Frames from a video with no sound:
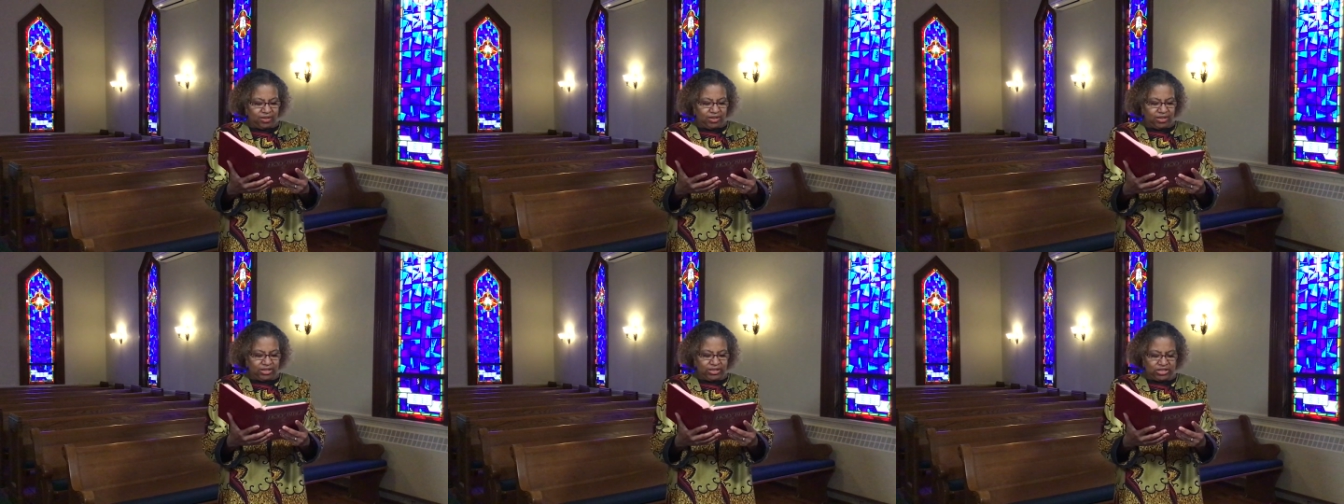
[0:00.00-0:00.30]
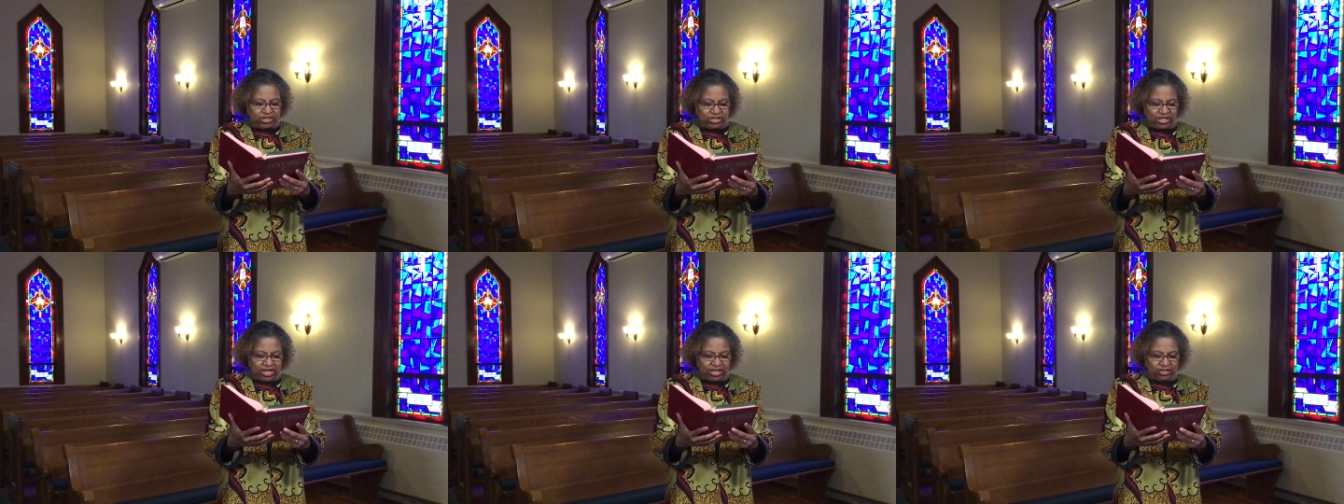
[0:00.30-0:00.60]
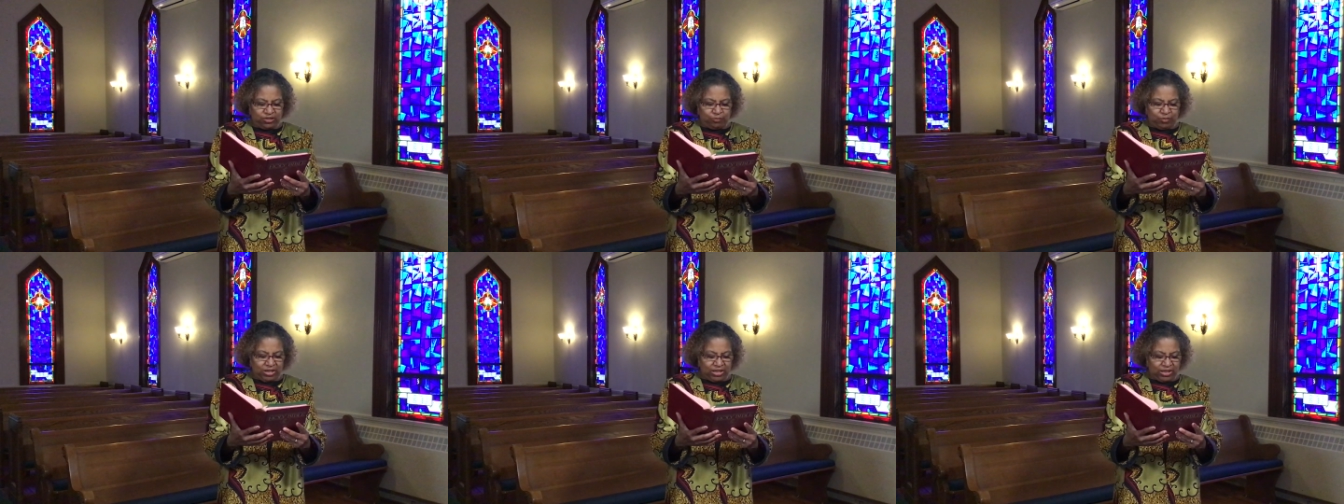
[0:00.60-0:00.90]
It
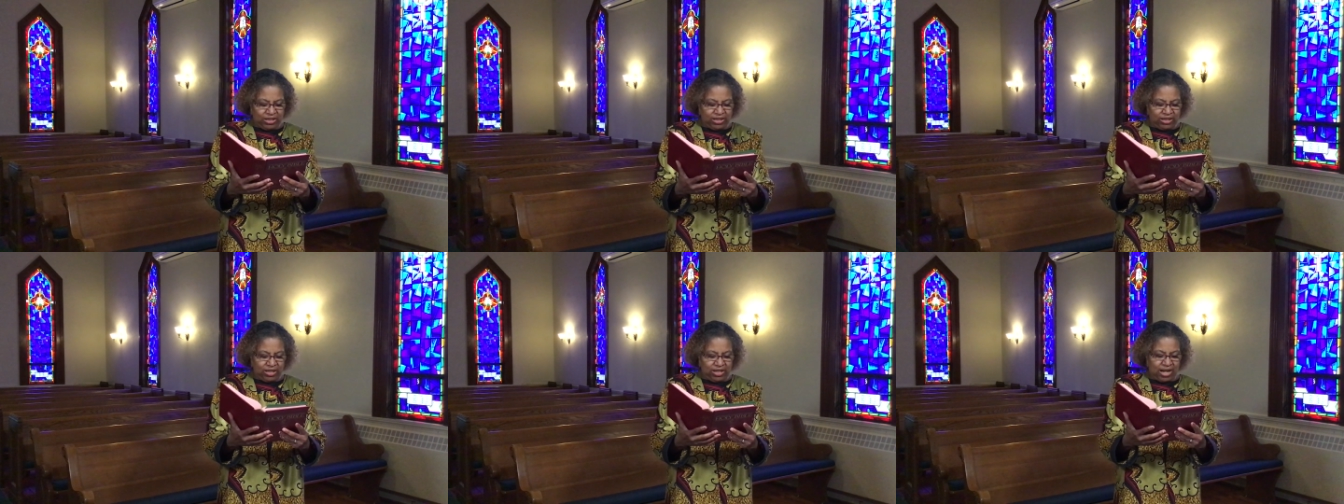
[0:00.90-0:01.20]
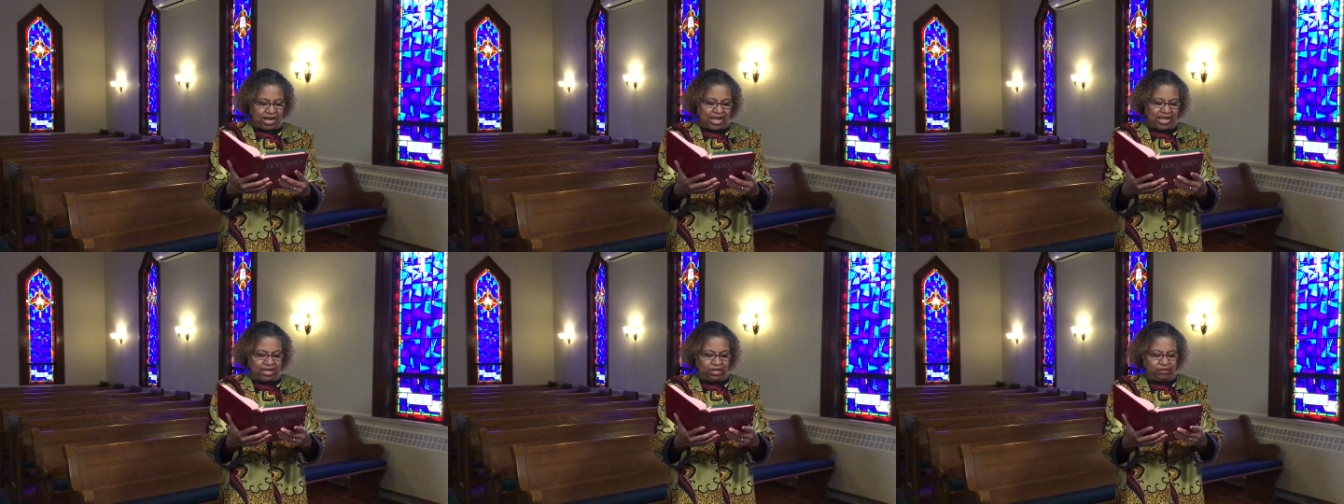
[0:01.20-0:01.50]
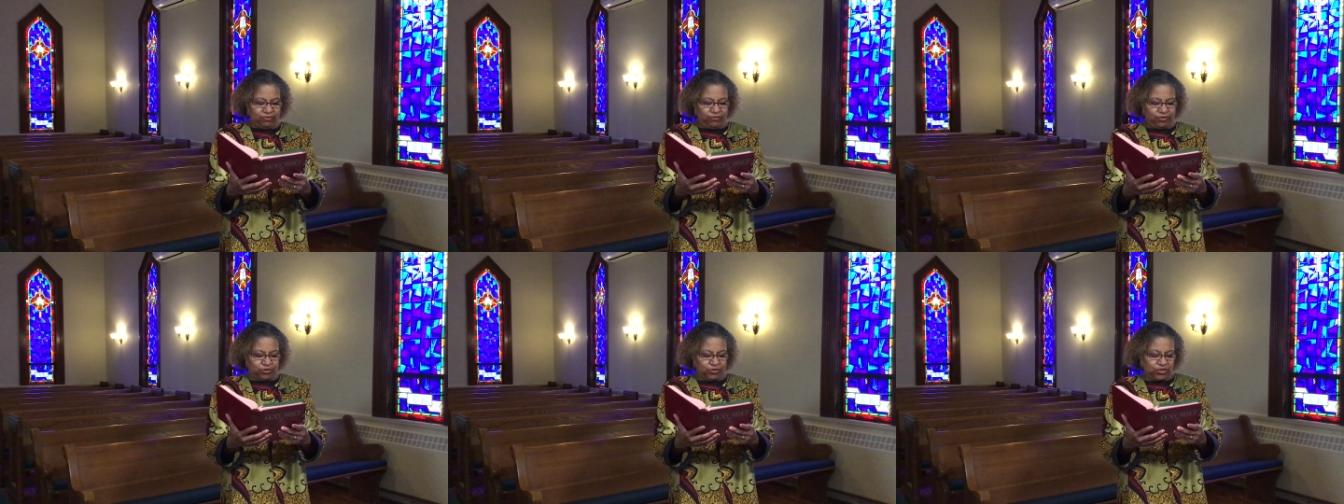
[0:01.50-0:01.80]
says, beginning at
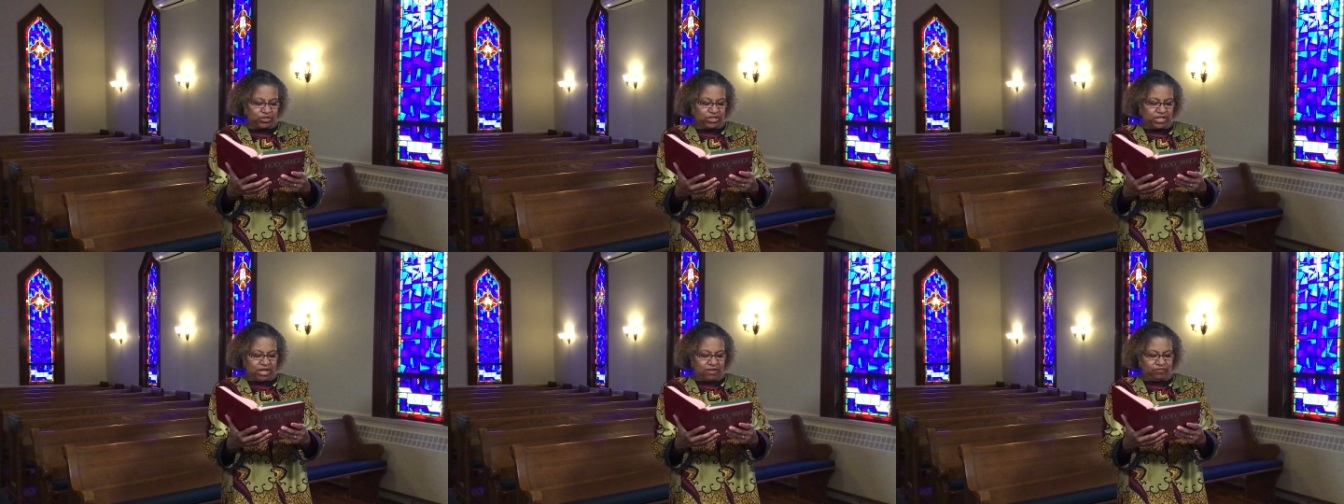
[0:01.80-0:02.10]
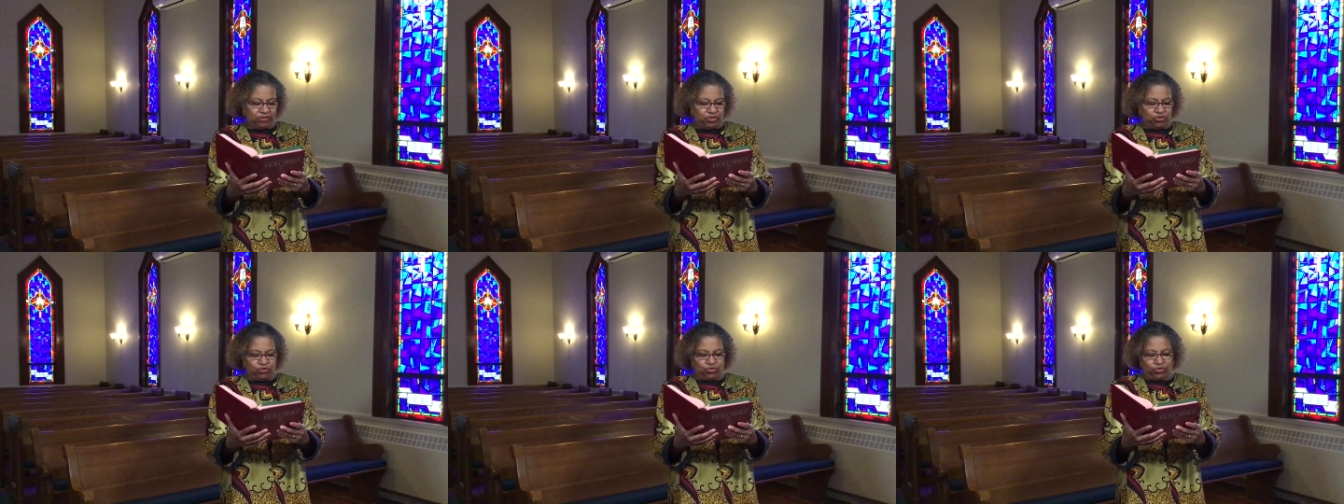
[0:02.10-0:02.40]
verse 7,